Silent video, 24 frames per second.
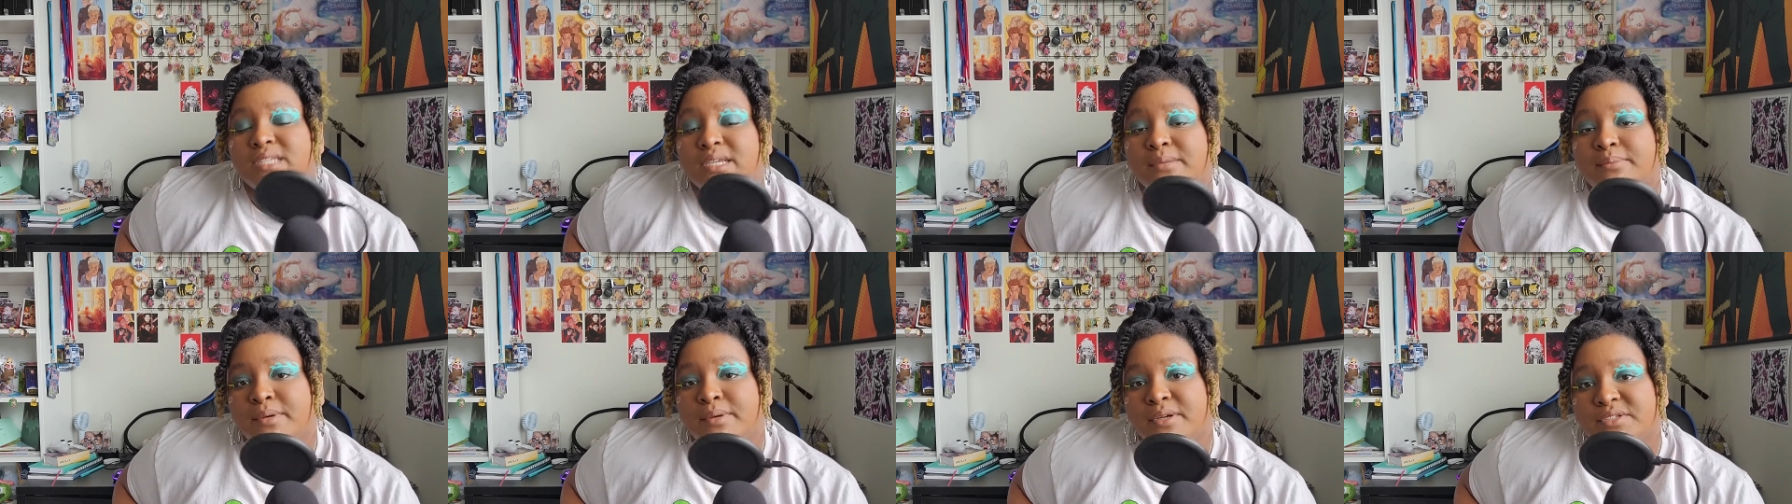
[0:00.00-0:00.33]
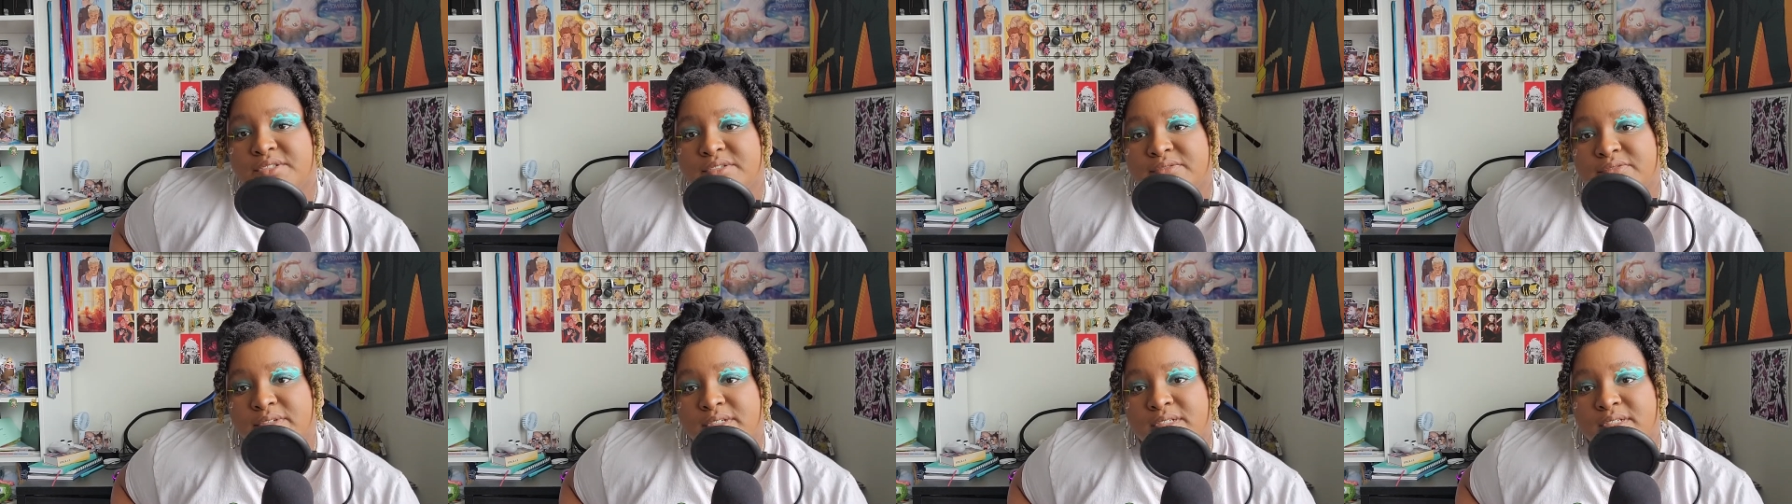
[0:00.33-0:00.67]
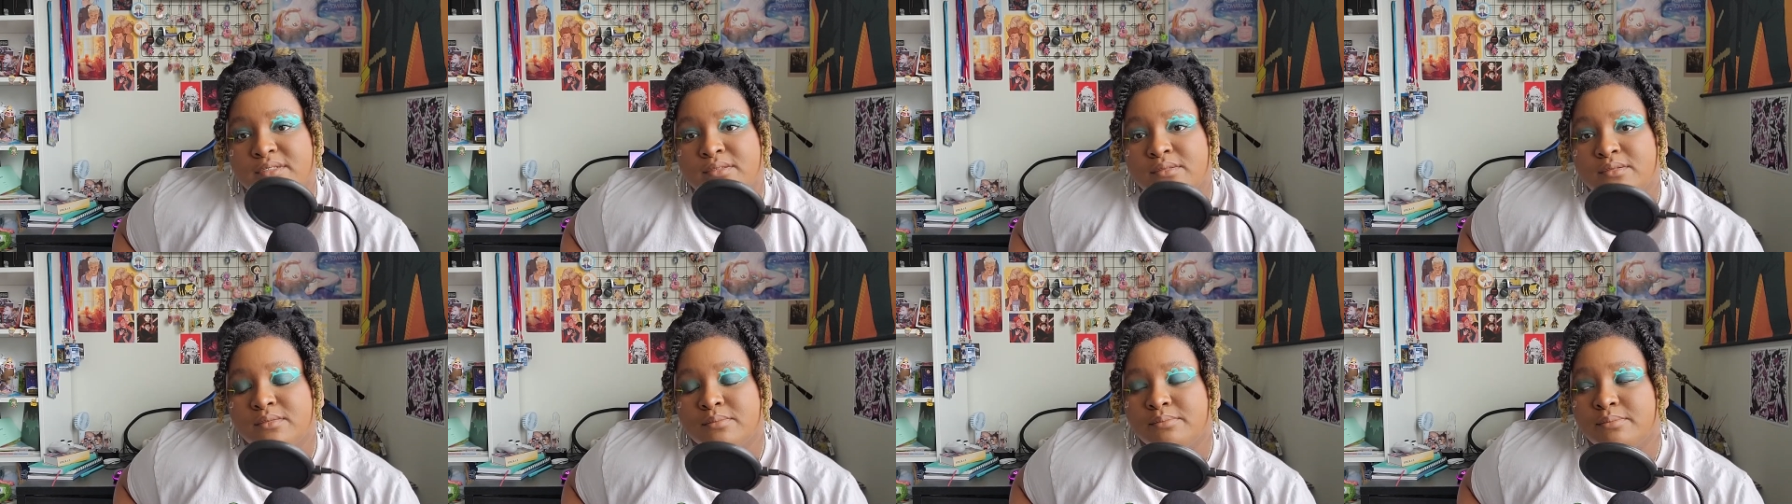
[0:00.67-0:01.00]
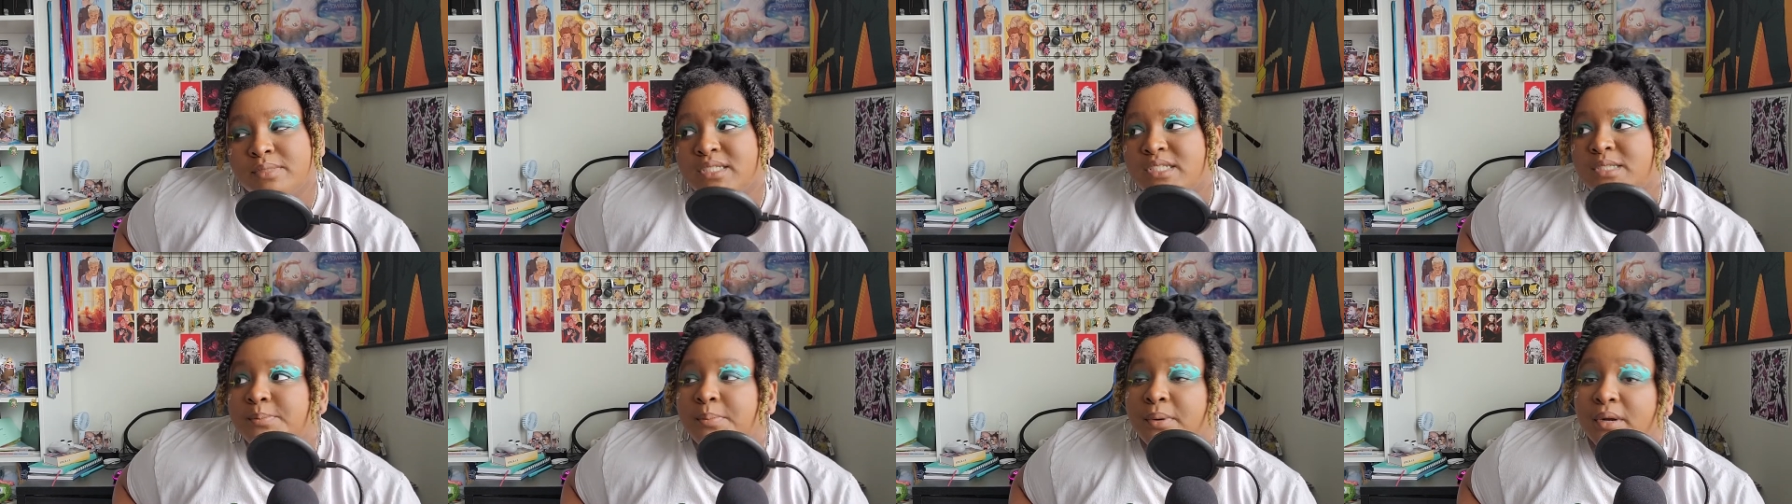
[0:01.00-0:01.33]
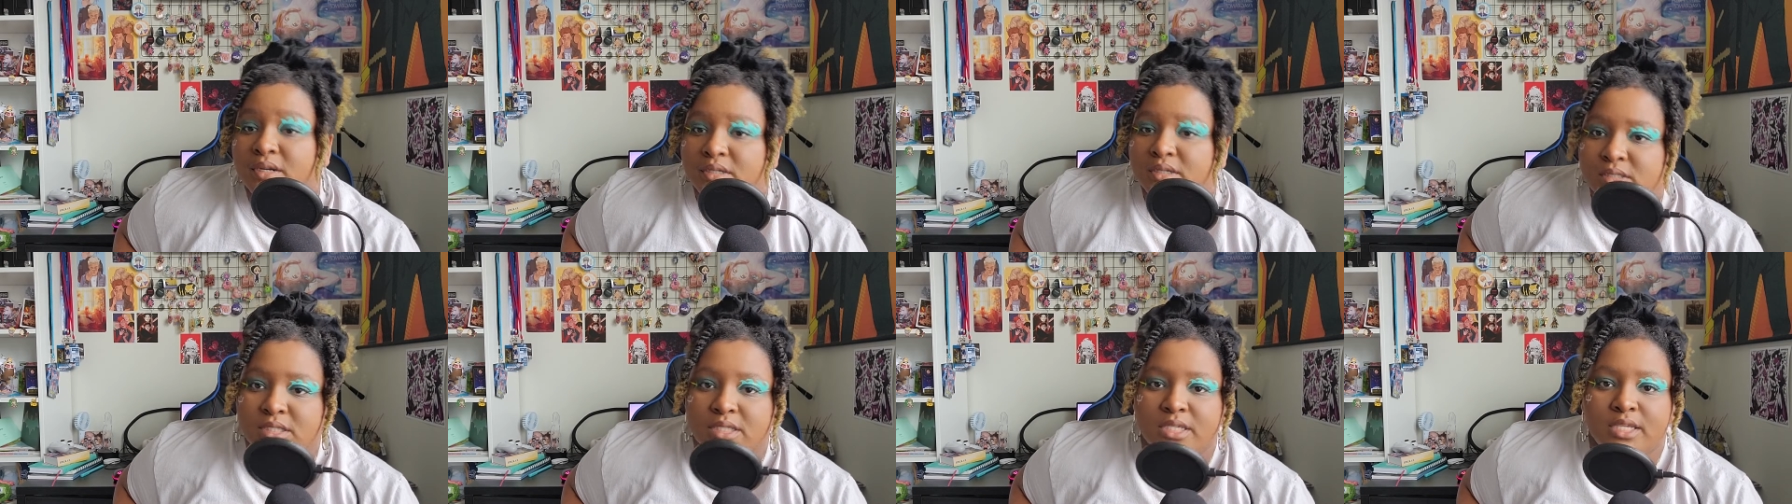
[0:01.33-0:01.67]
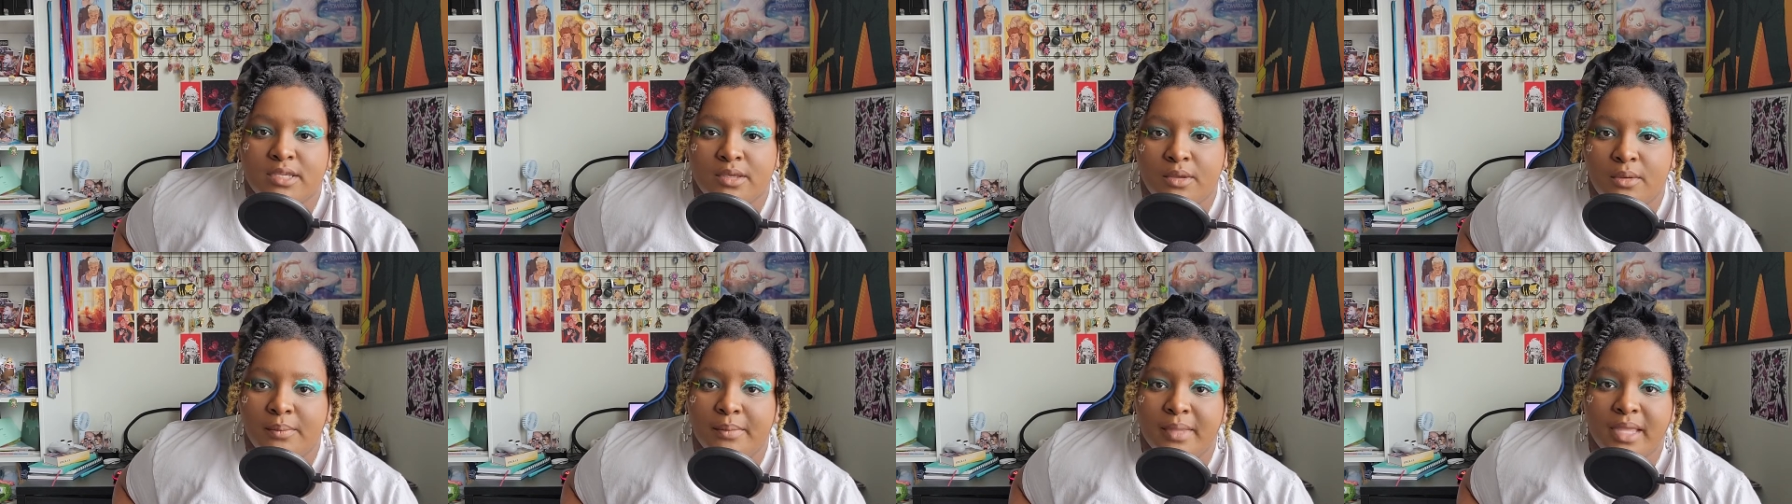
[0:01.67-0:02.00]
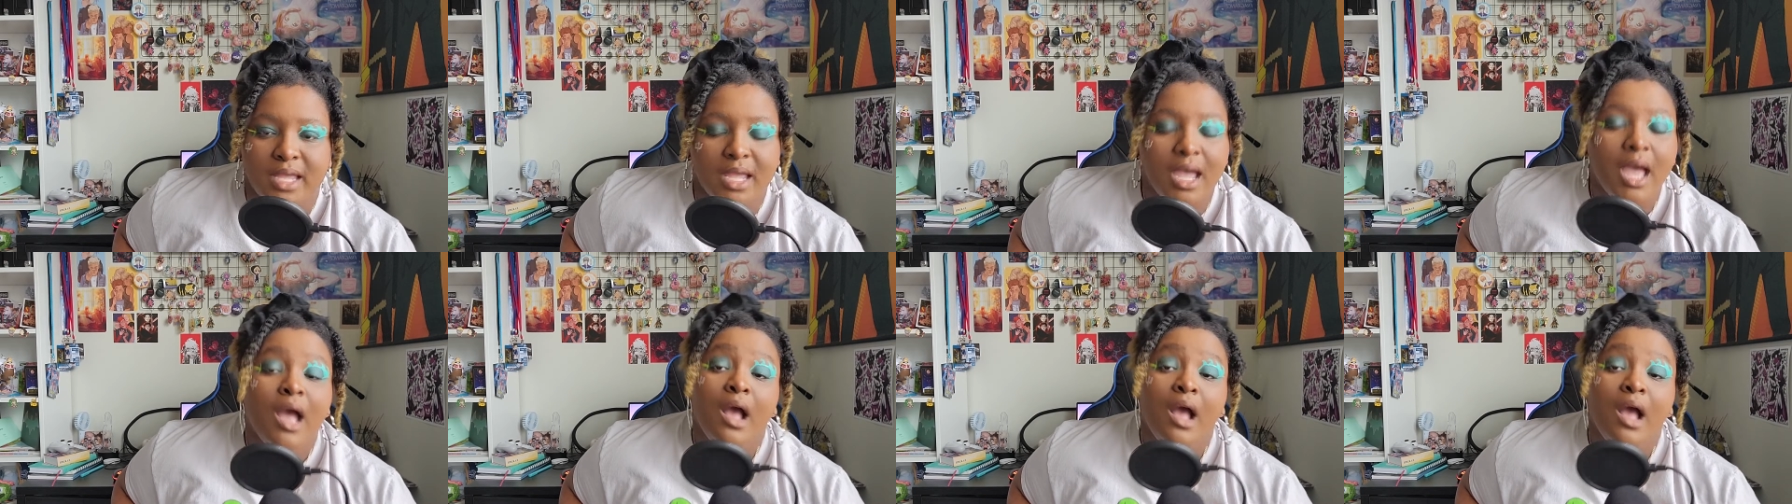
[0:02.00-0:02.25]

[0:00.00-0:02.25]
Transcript: Persephone? Please persecute me.